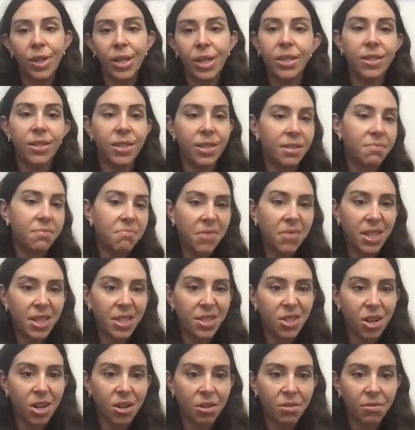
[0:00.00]
let's let's
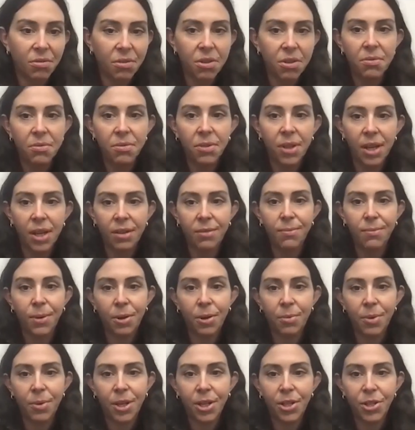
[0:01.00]
talk through like what
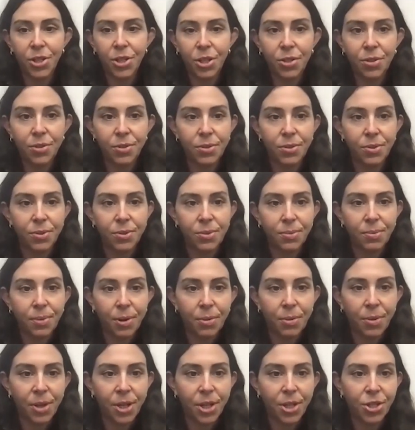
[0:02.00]
are we going to do? What
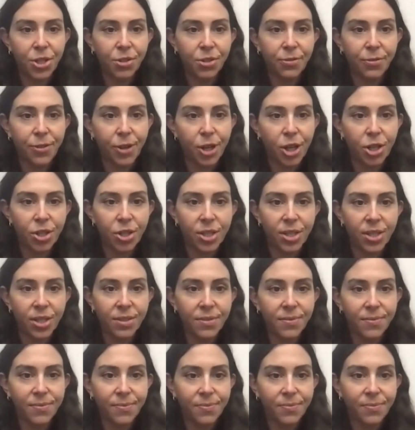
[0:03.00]
are we going to do first?